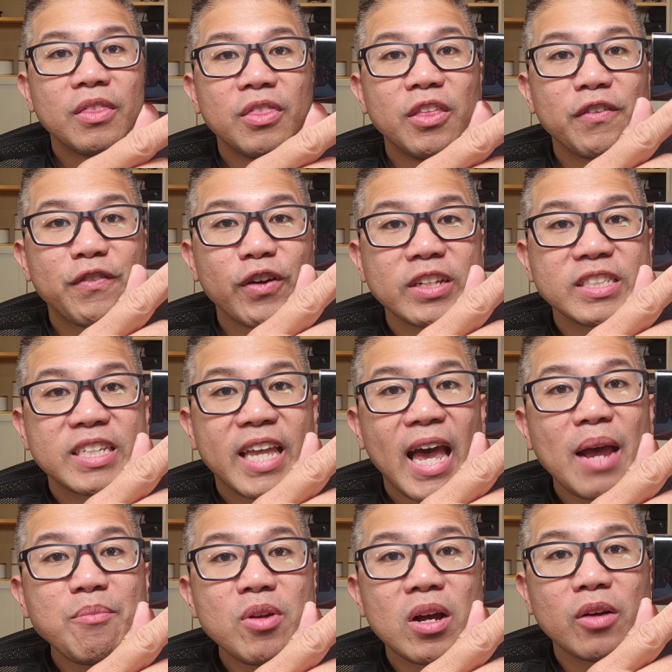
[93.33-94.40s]
The front
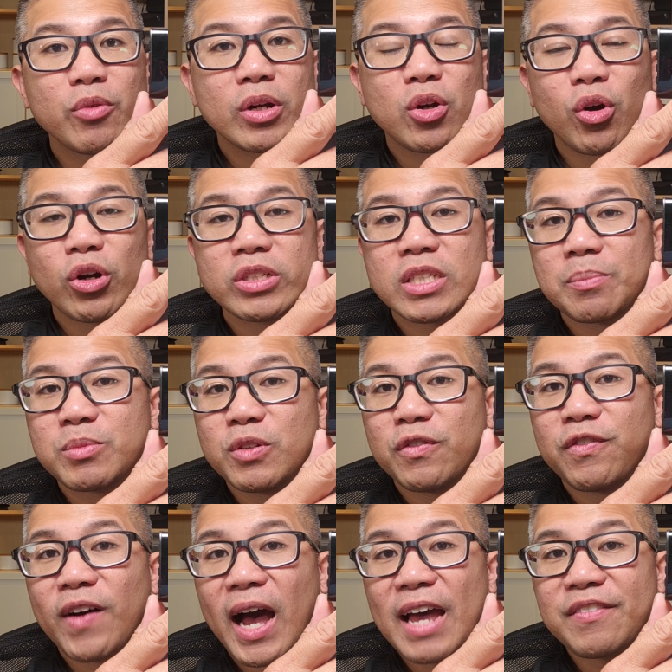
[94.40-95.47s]
camera records up to
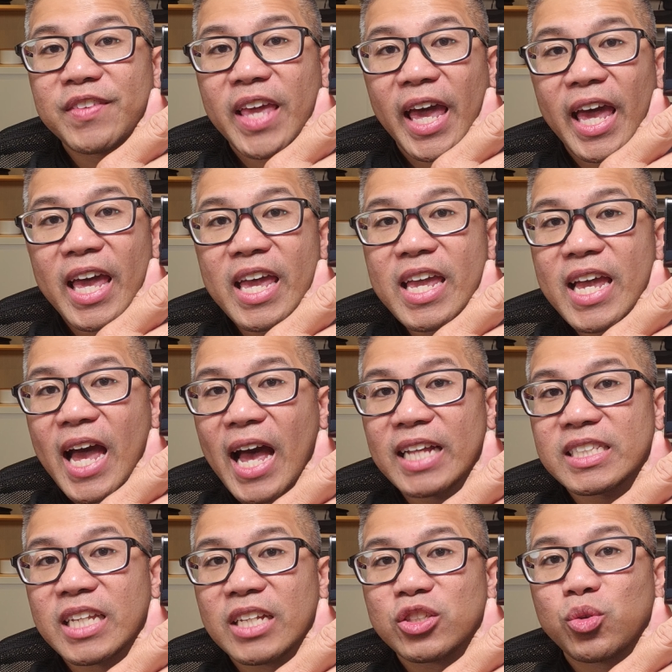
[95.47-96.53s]
5K
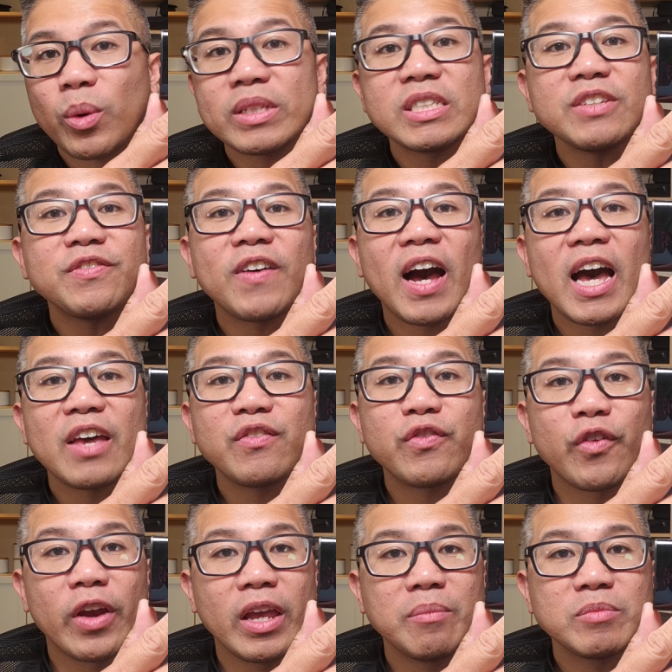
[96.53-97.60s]
at 25
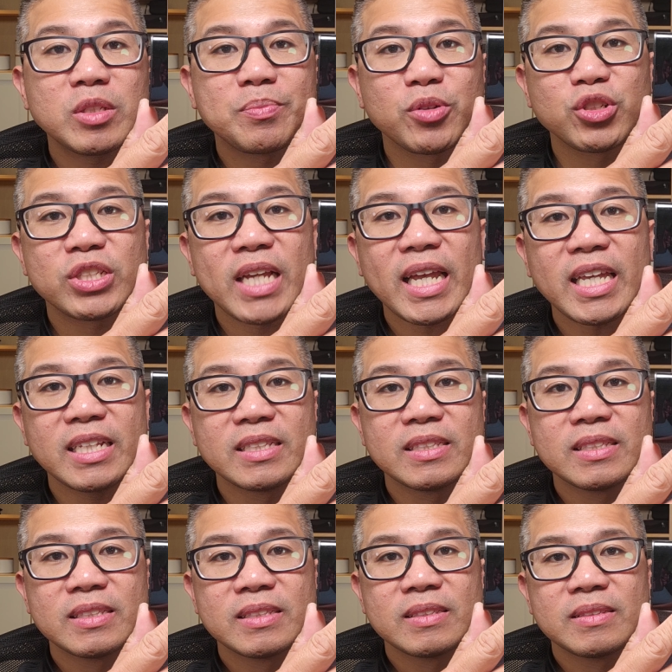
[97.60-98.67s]
frames per second.
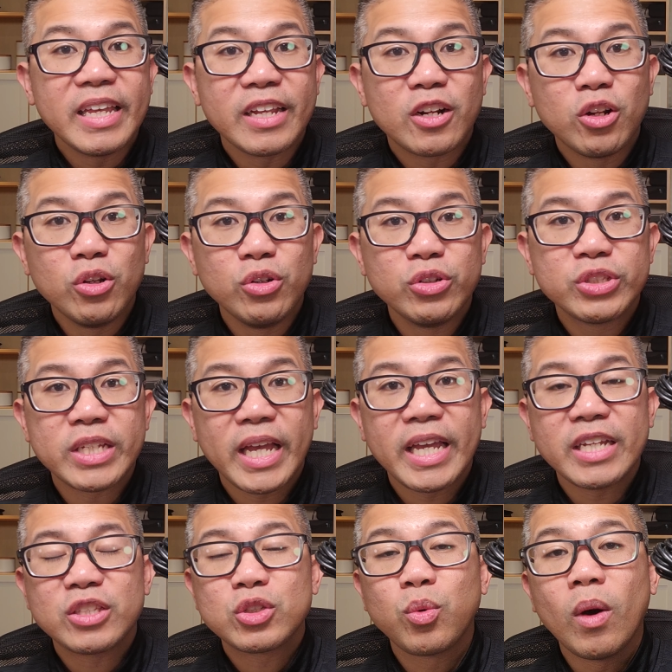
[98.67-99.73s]
Includes
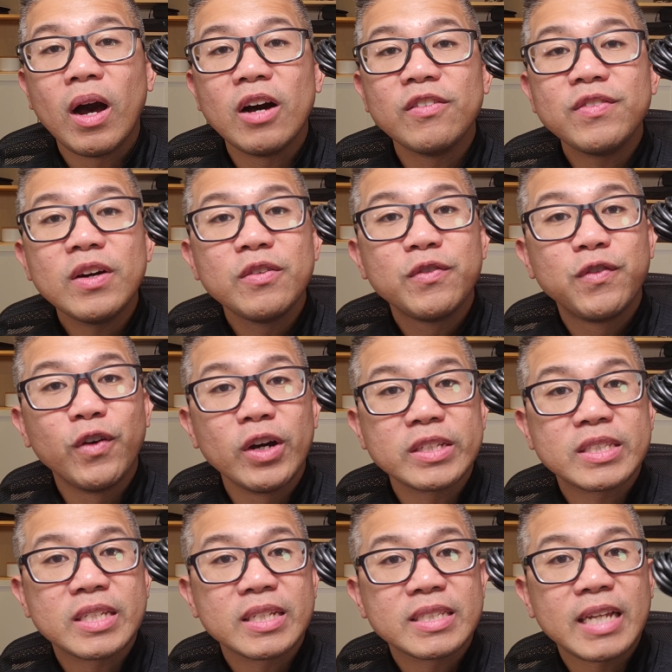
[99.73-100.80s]
a
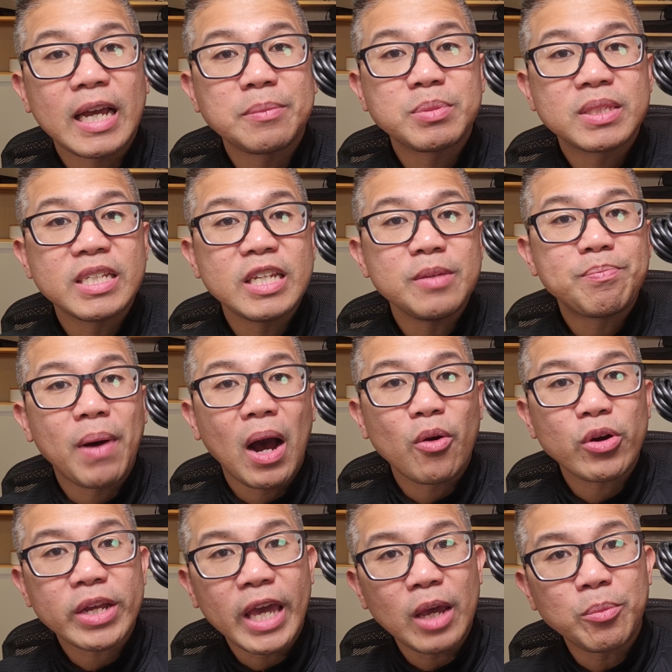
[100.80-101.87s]
12-foot Type-C
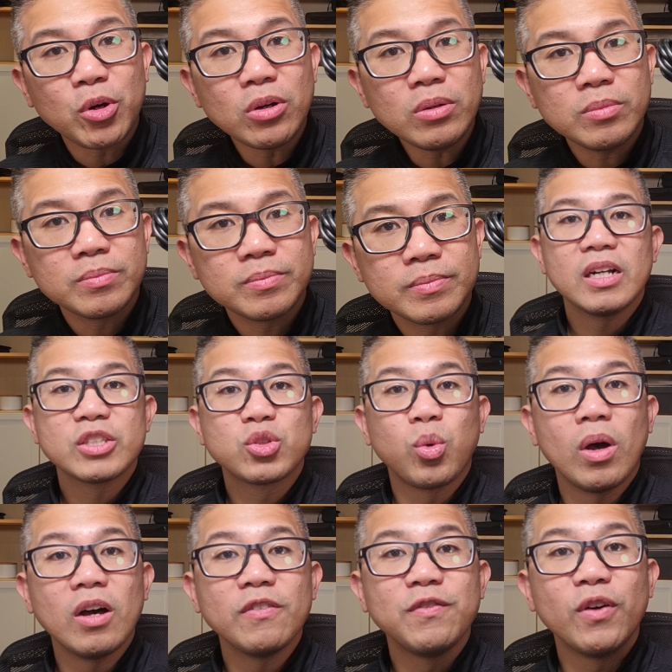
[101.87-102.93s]
power cable, a
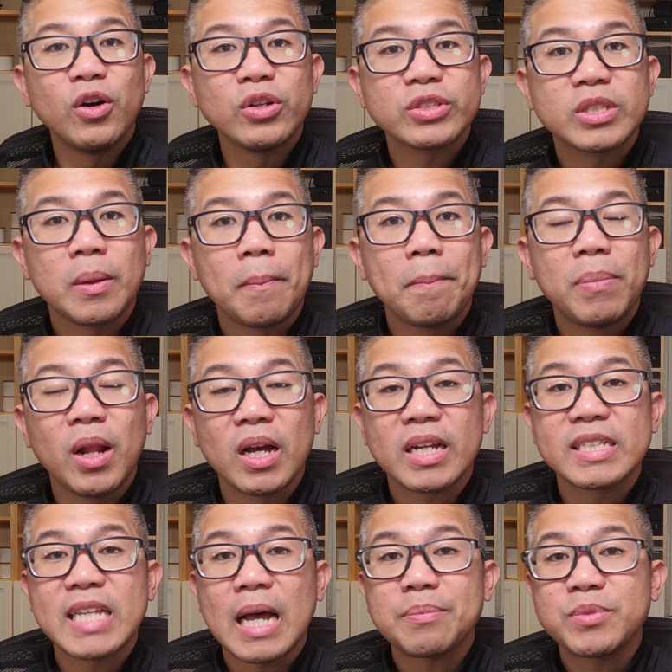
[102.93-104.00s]
12-volt plug
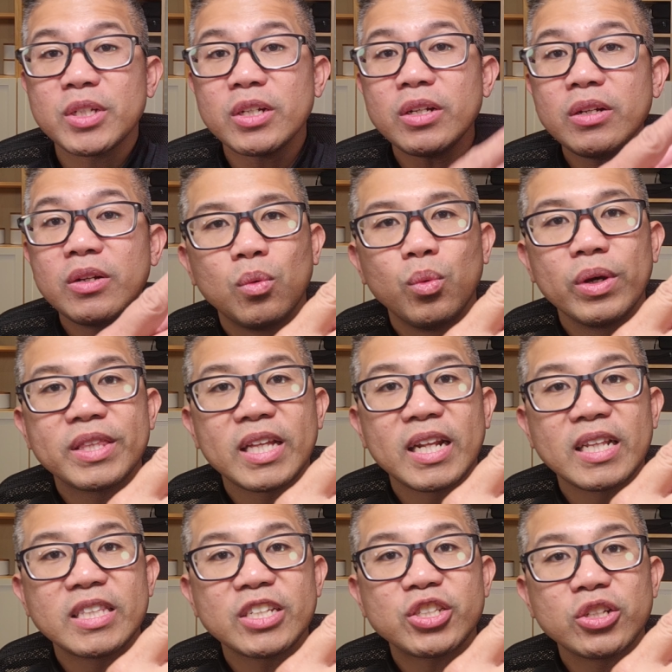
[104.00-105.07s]
adapter with an
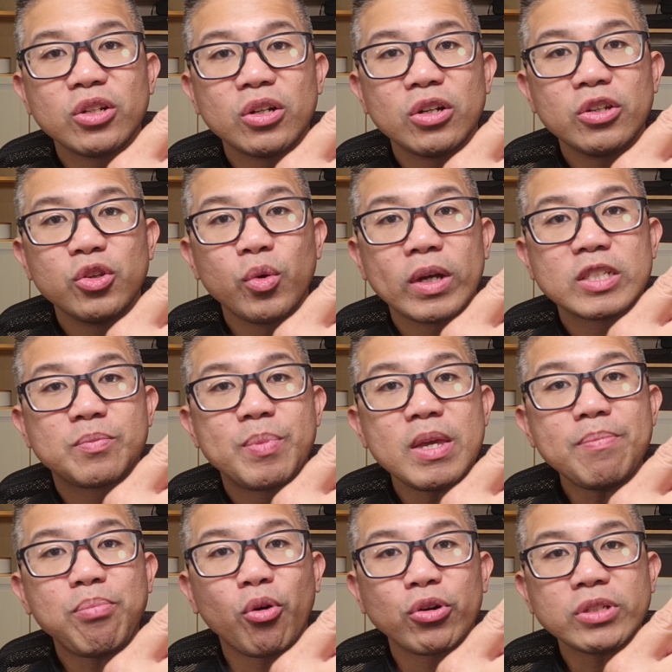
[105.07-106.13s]
additional
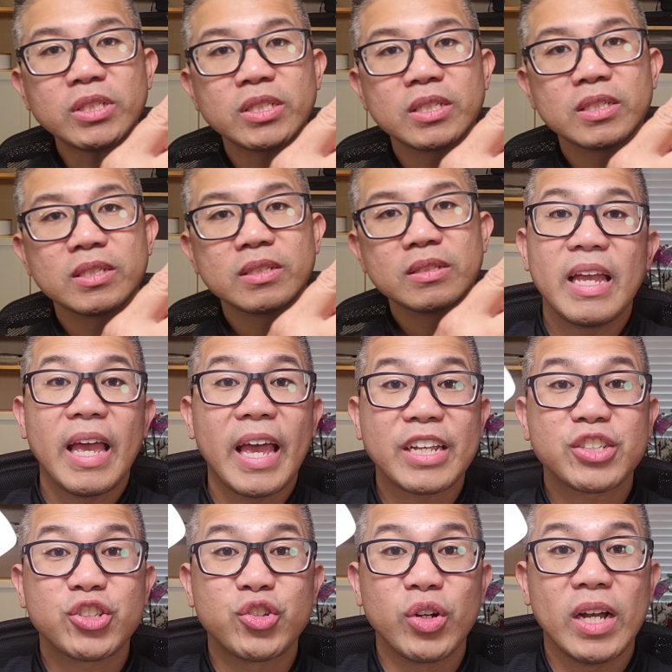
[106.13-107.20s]
USB port,
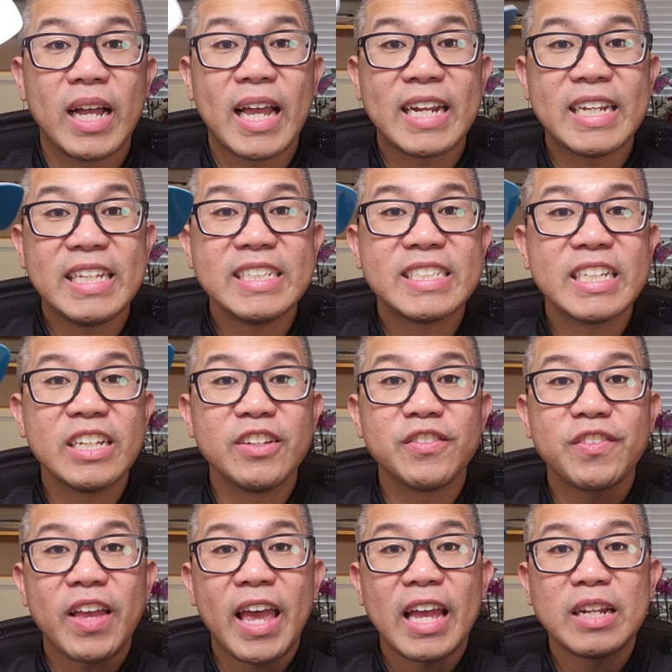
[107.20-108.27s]
extra
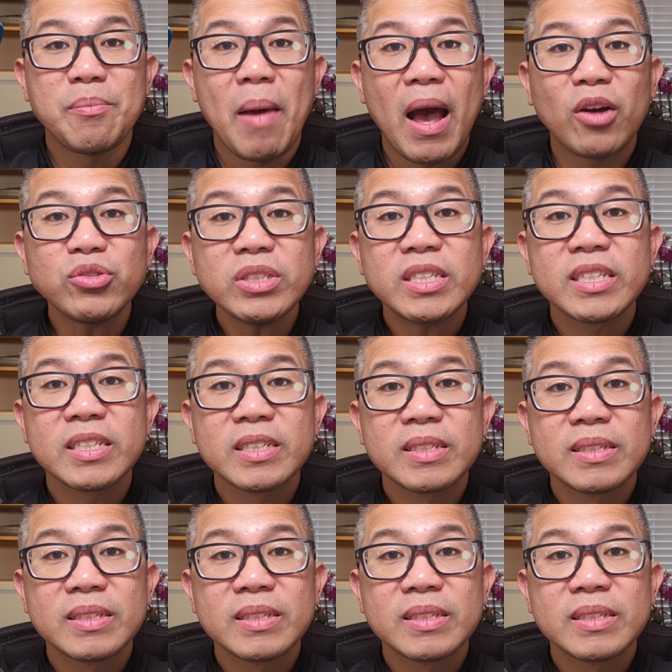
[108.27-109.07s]
adhesive and mount,